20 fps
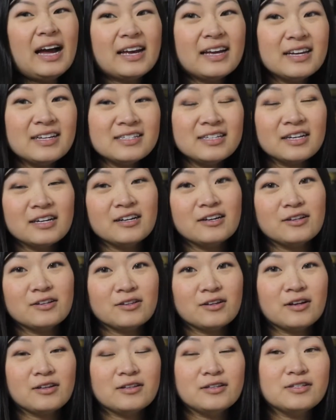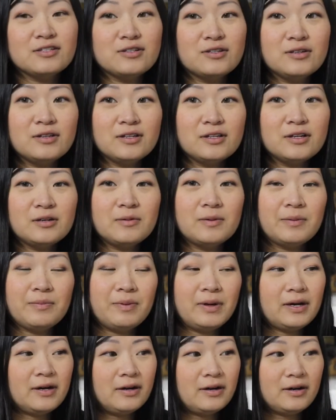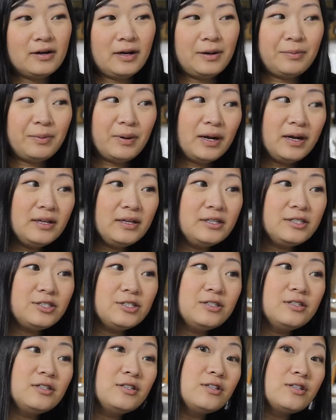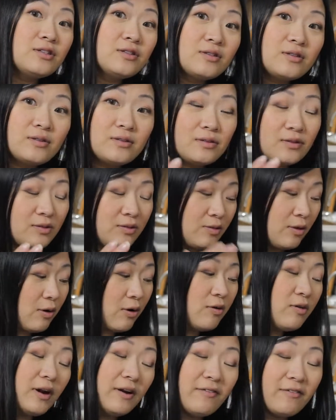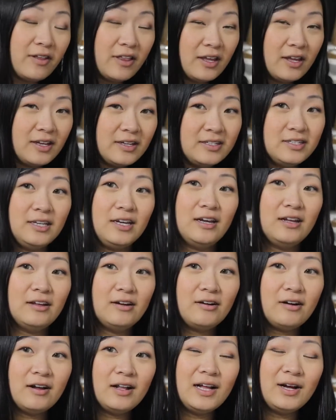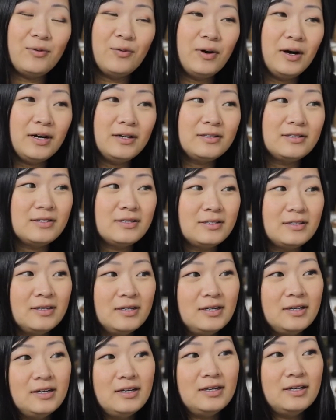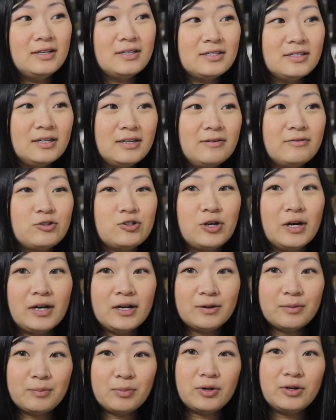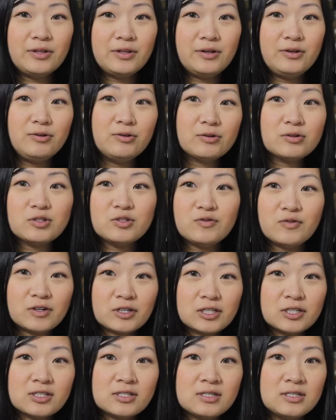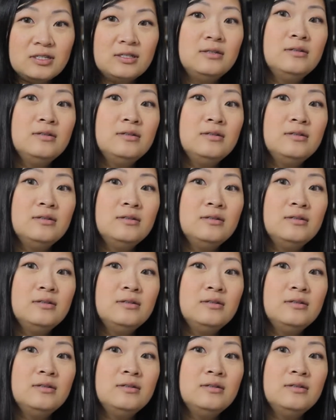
guess I could have thought this through a little bit better. I probably should have just thrown everything in together all at once instead of trying to boil the noodles first.